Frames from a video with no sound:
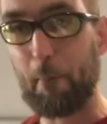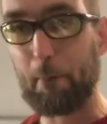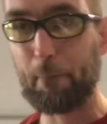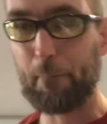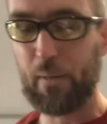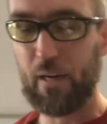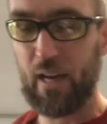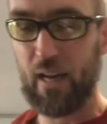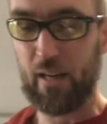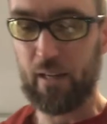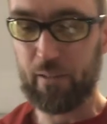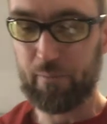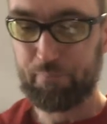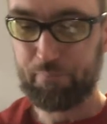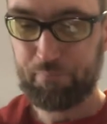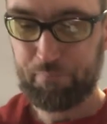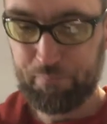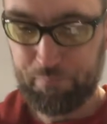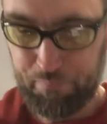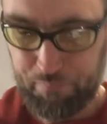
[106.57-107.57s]
banana.
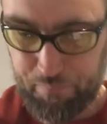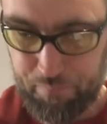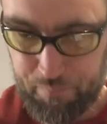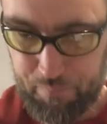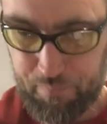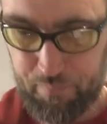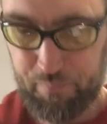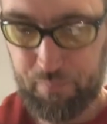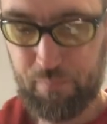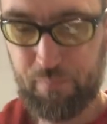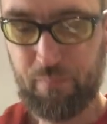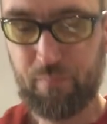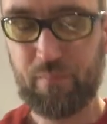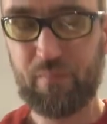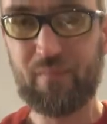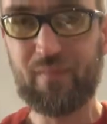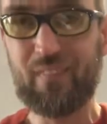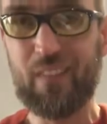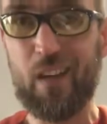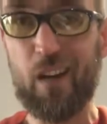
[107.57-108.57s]

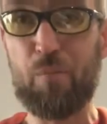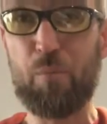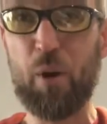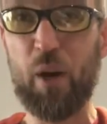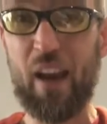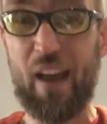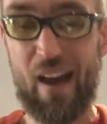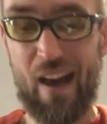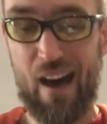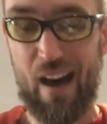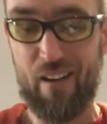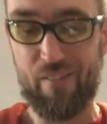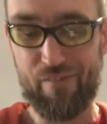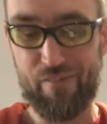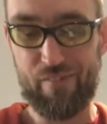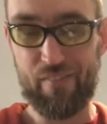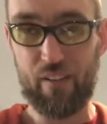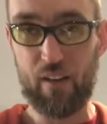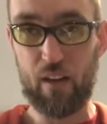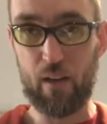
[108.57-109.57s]
I put
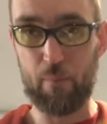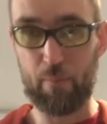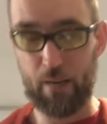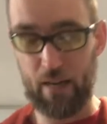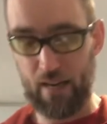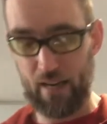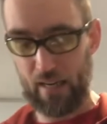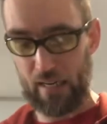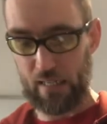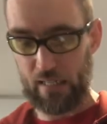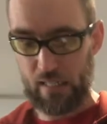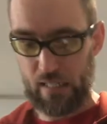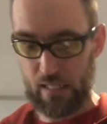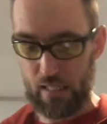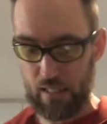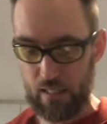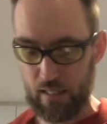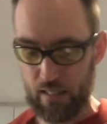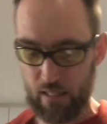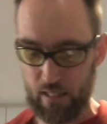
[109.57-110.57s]
half a banana
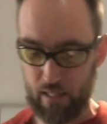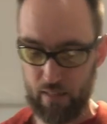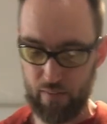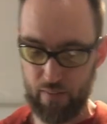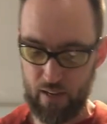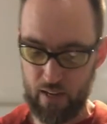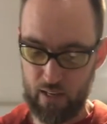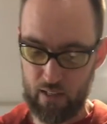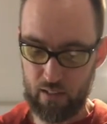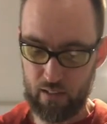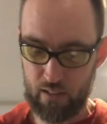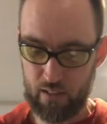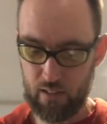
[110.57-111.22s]
in there.